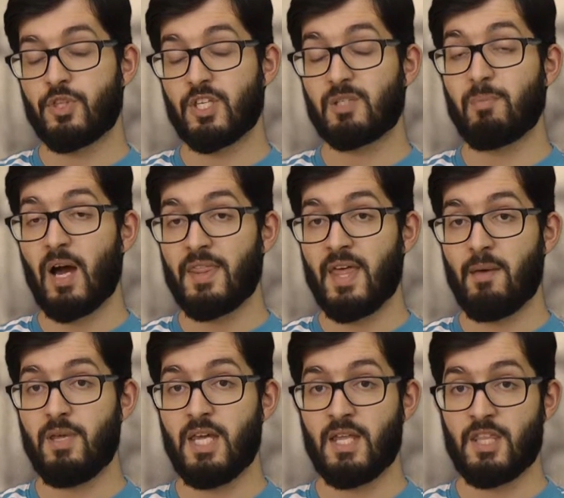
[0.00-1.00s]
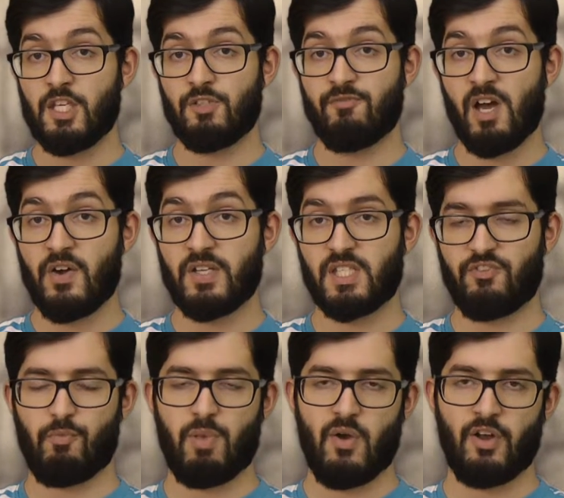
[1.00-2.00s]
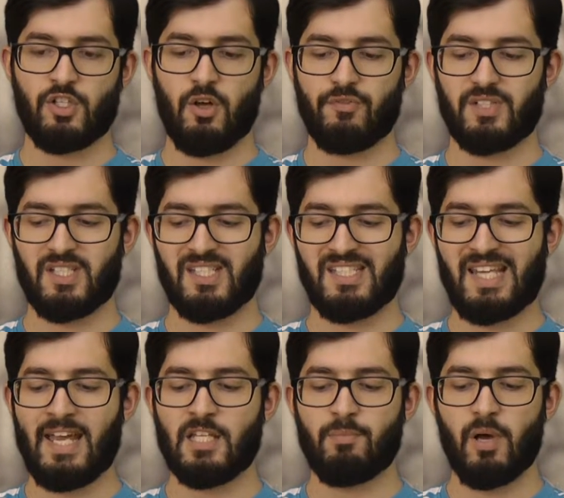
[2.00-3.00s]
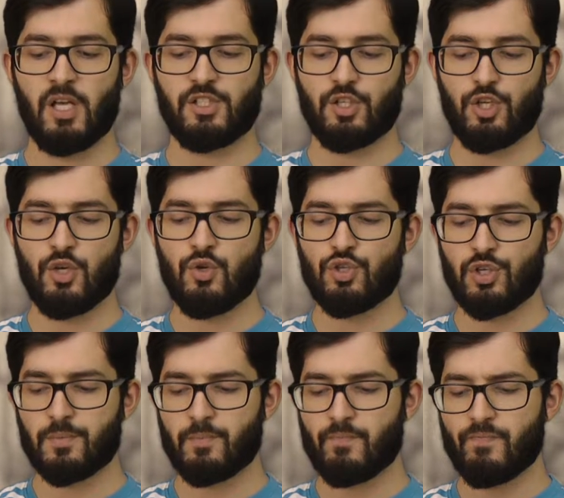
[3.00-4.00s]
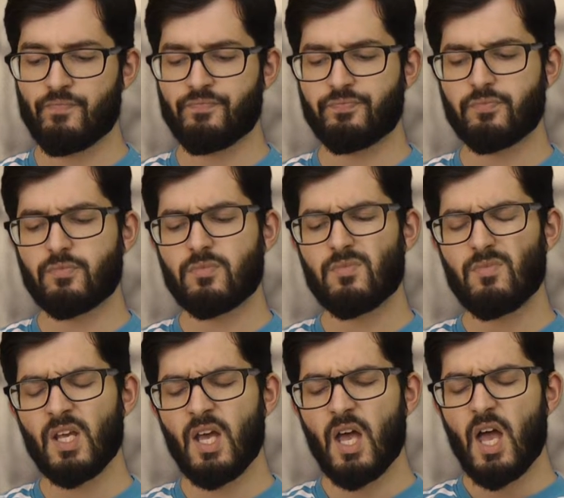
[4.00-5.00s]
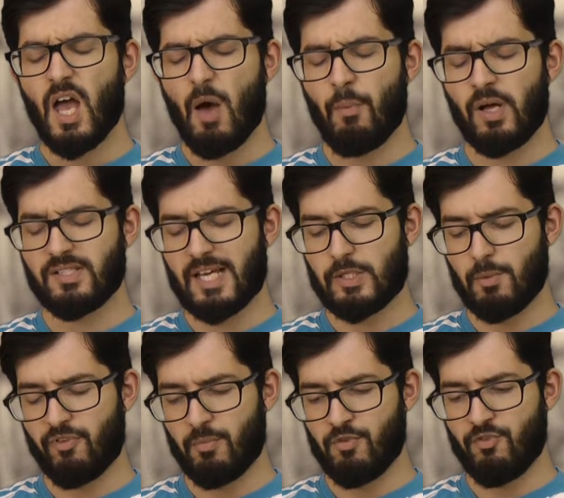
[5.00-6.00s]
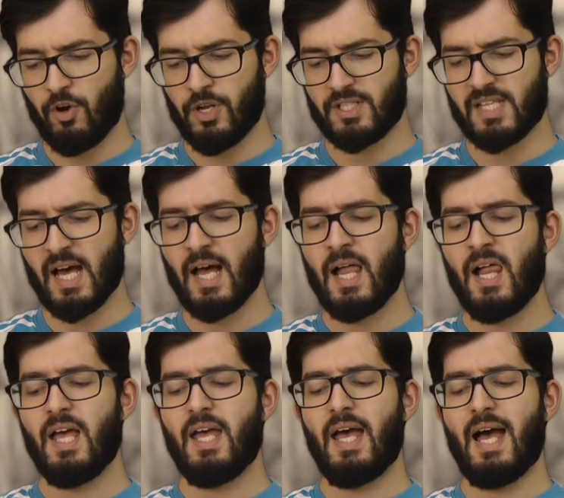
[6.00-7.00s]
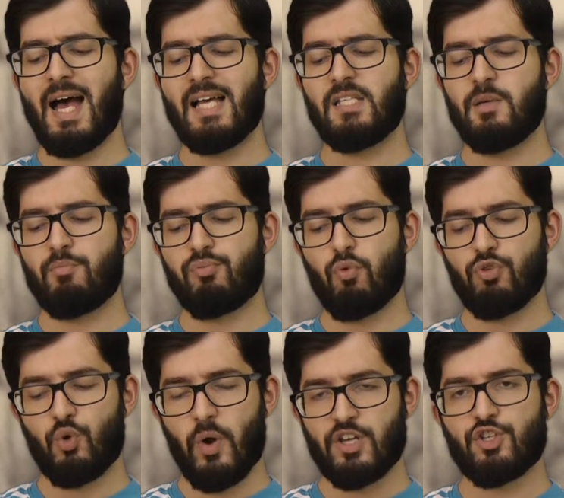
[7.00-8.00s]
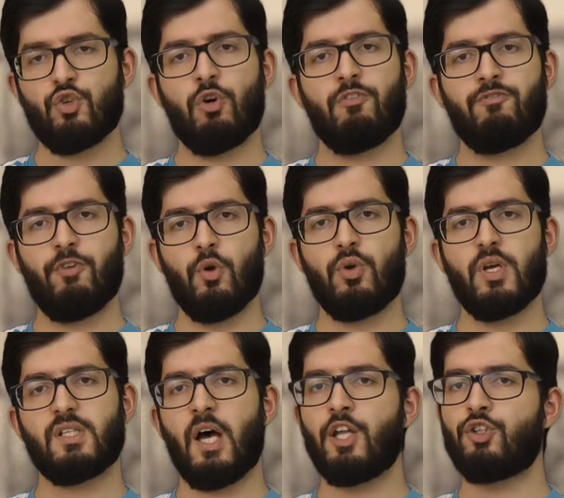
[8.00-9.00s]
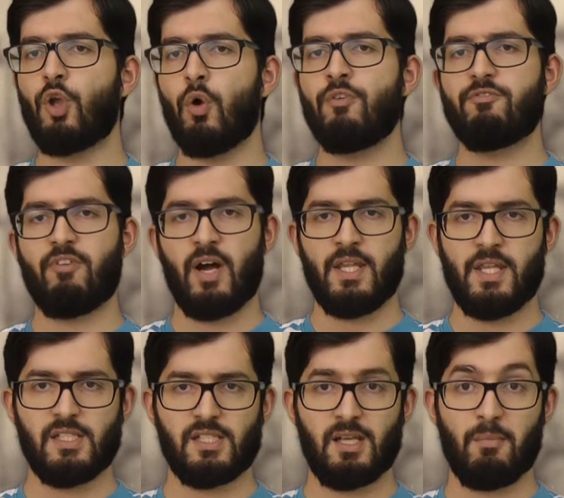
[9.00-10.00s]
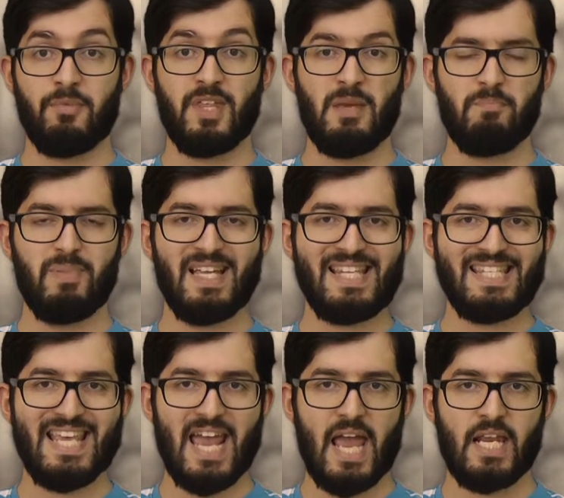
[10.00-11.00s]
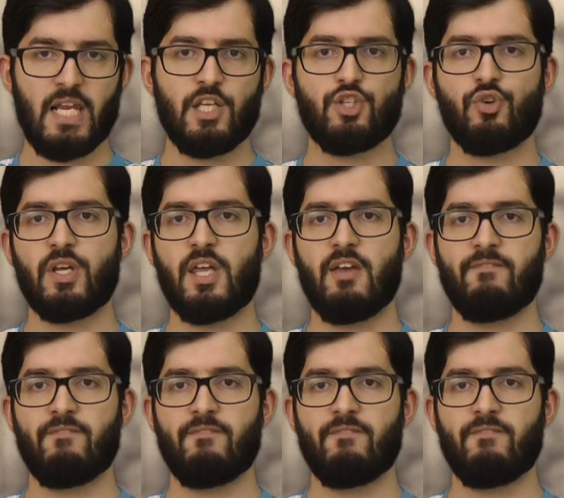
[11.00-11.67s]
Despite there being these various different periods of sustained persecution. And what I'll say as well before I move on is that as a broad question or focus, I don't find this sub-theme particularly tricky.